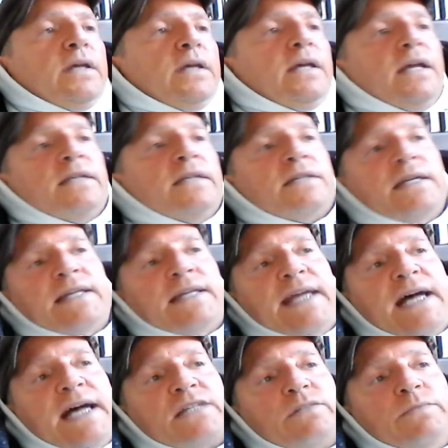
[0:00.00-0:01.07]
Inside the
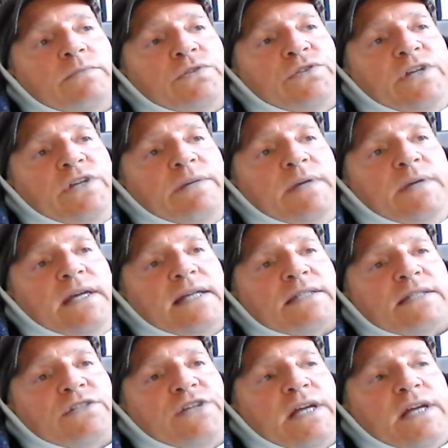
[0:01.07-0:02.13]
castle museum, he gets a
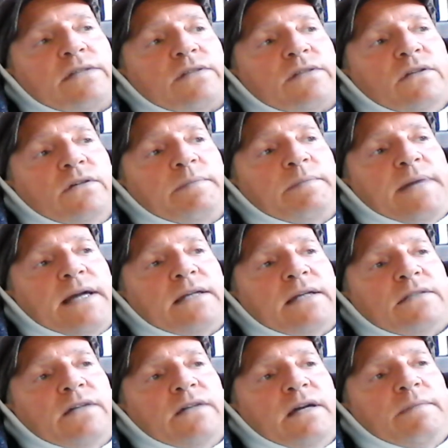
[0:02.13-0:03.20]
chance to look back in
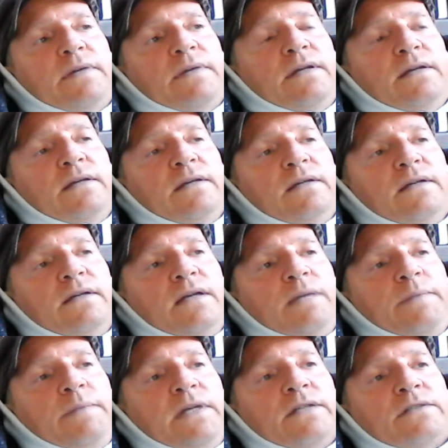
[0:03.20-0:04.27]
time and
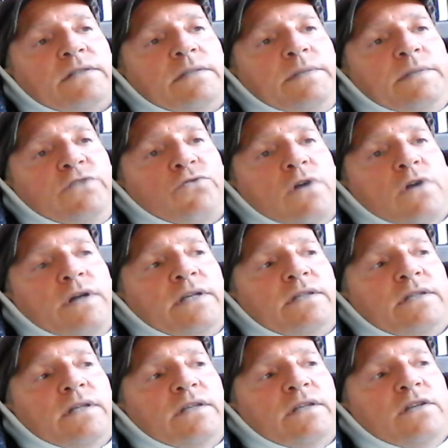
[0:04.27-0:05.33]
begins to be drawn
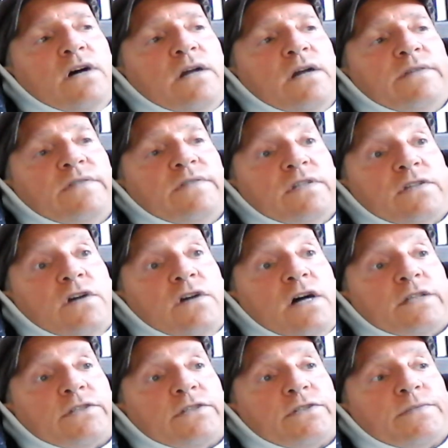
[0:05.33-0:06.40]
into the dawn of the
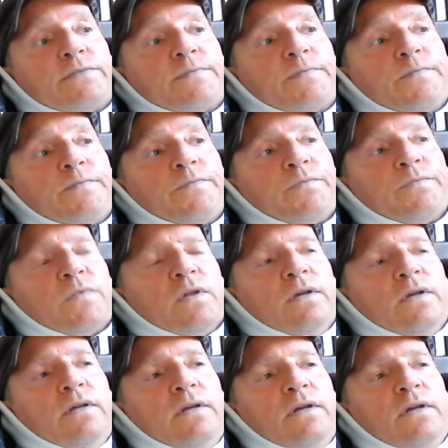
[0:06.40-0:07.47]
Scots.
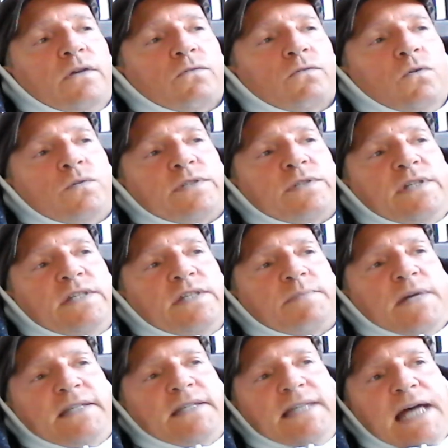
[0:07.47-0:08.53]
Rote seized
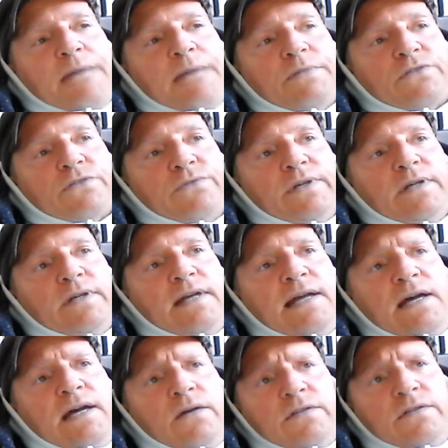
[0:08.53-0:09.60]
by tapestry
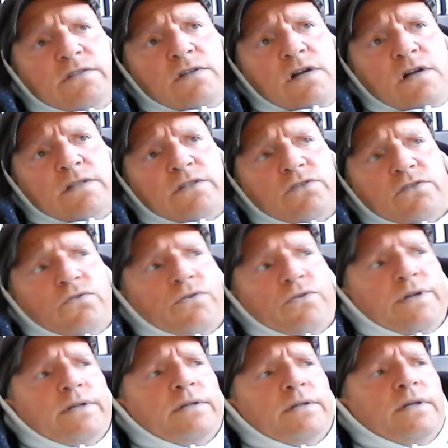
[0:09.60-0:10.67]
of the Scots
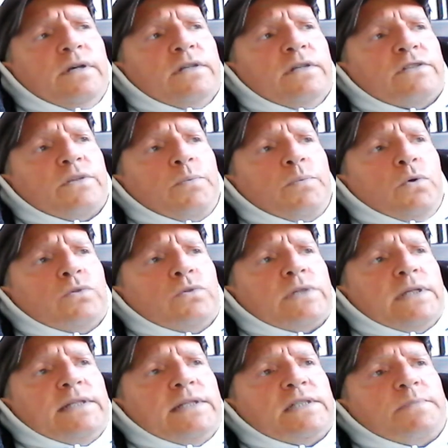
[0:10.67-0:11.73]
story
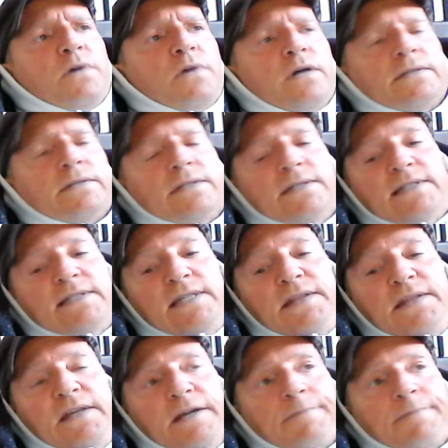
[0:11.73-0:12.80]
supposedly spawns in Scythia.